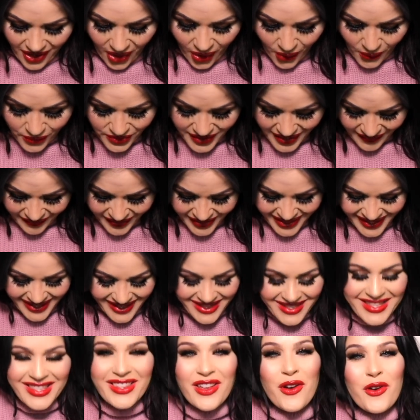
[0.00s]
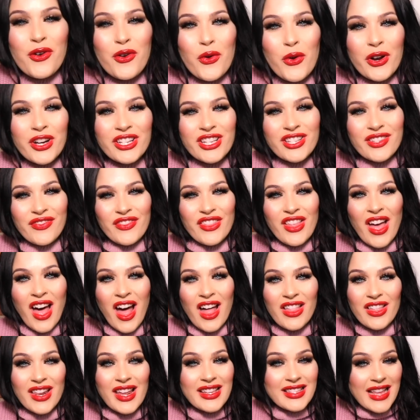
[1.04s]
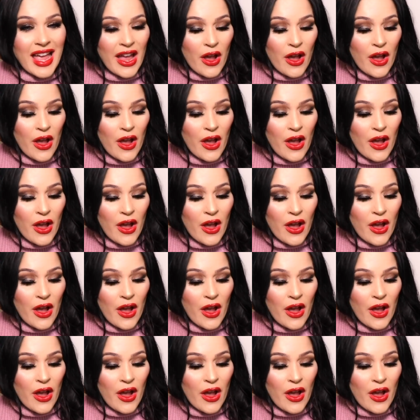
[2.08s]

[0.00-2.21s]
Oh, everything is so gorgeous for the holidays.